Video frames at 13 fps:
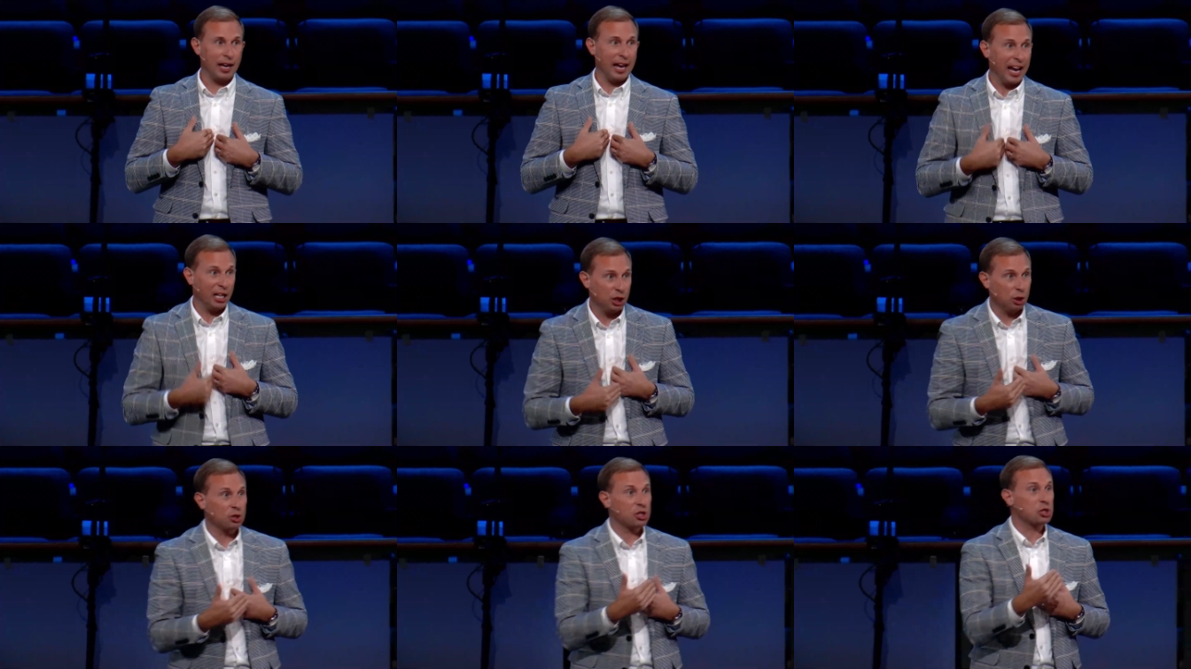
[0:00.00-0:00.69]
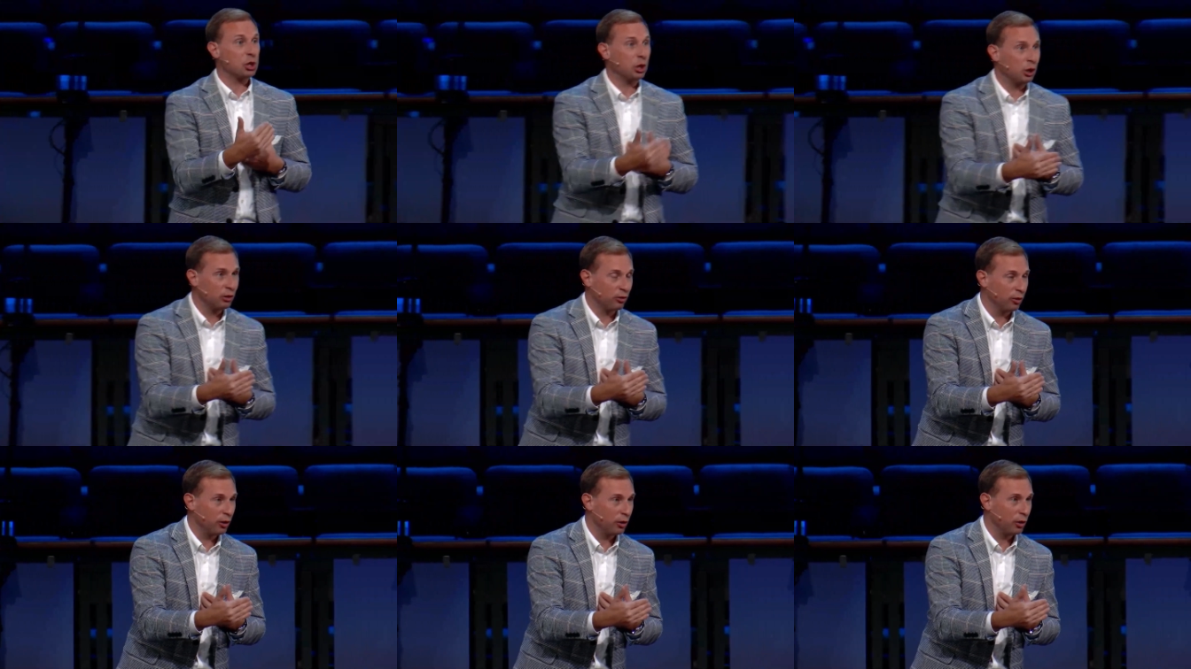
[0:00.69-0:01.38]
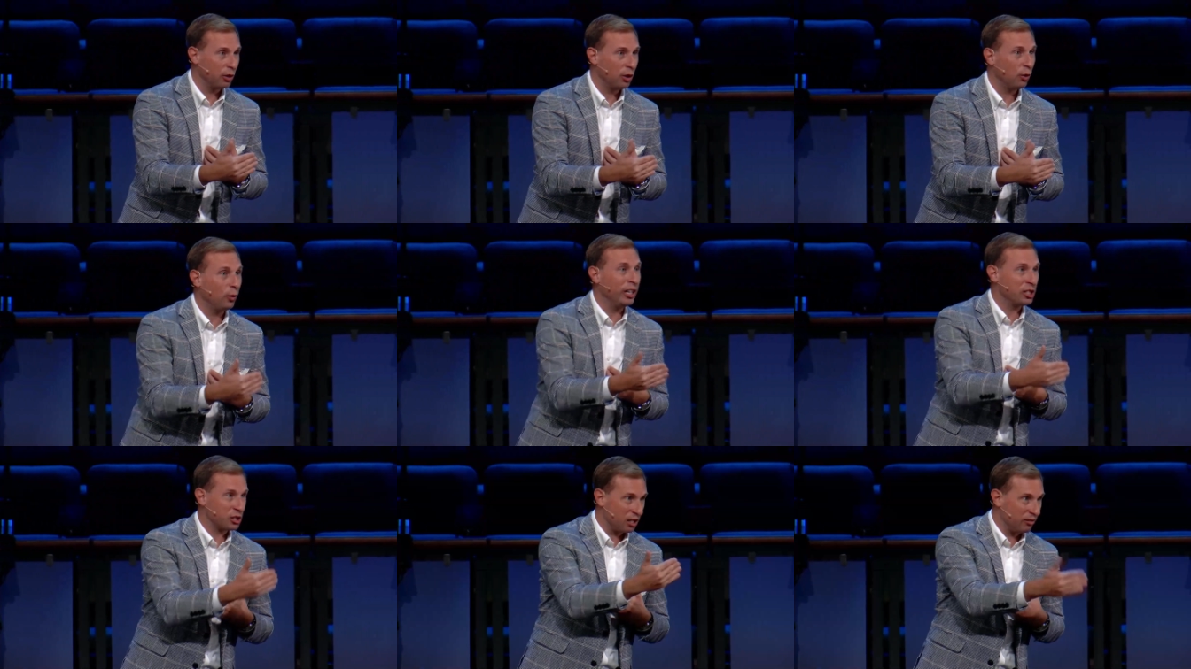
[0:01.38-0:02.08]
and you'll serve when
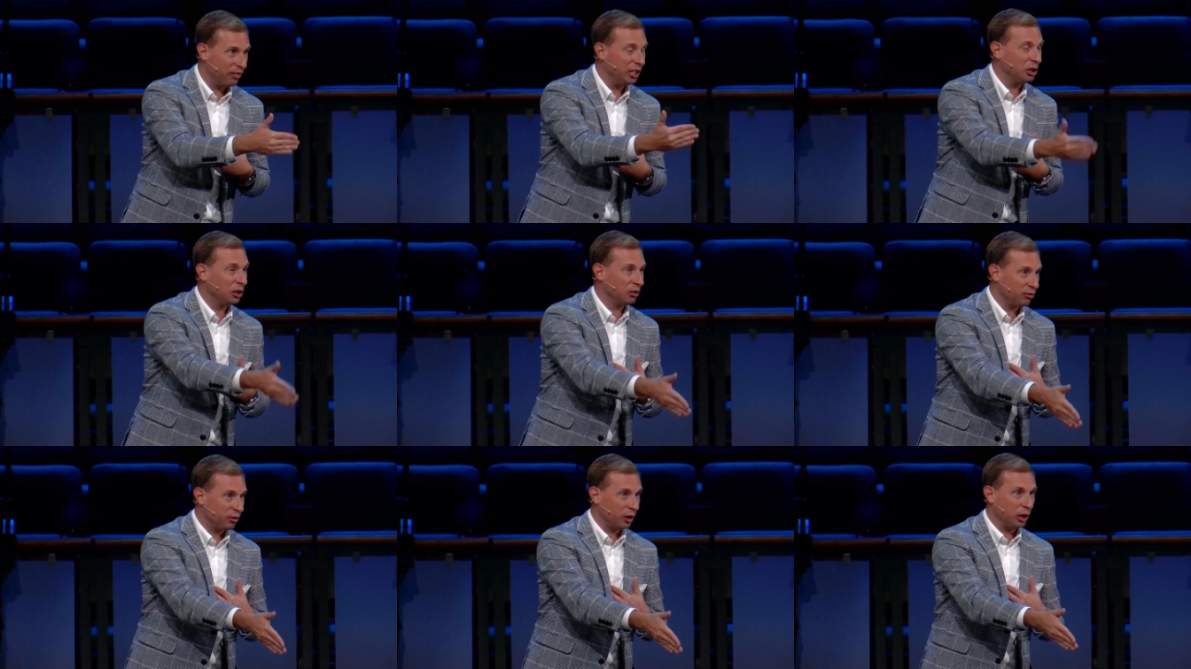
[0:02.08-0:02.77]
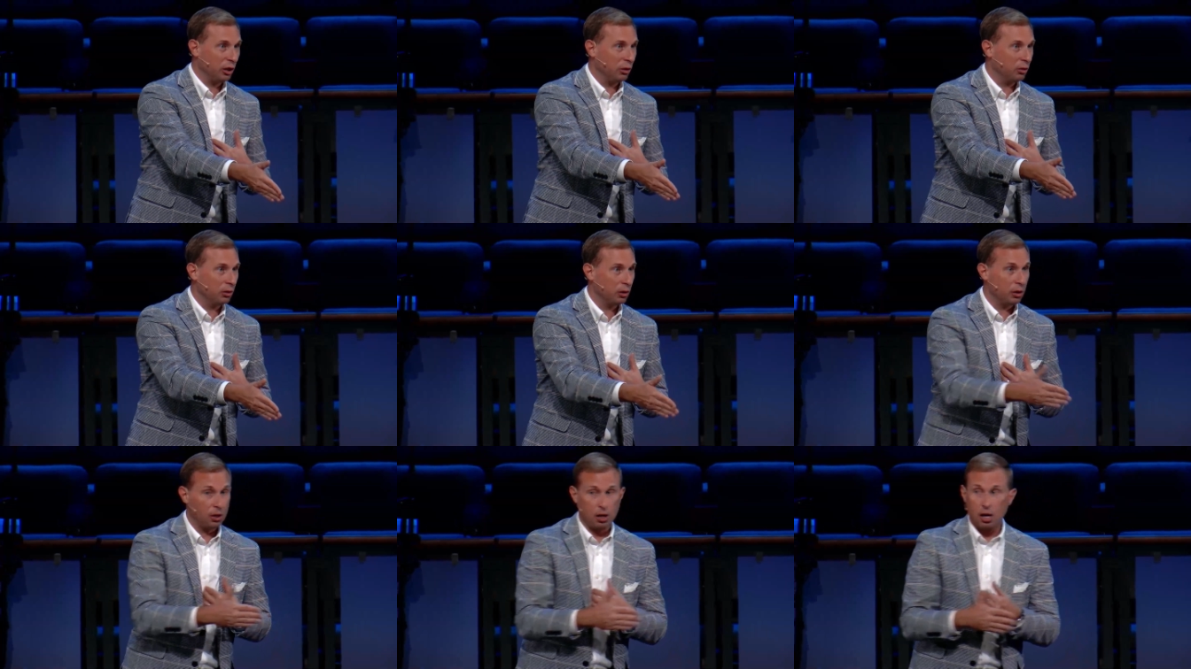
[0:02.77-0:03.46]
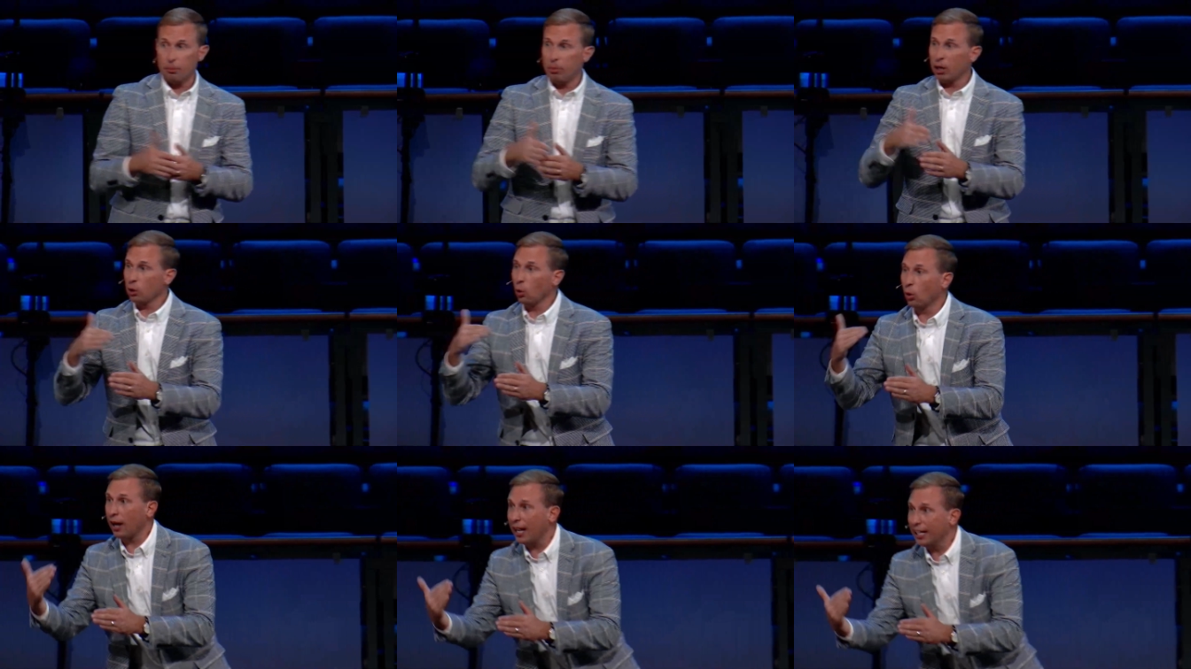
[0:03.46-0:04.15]
it's convenient for you. But Lord, I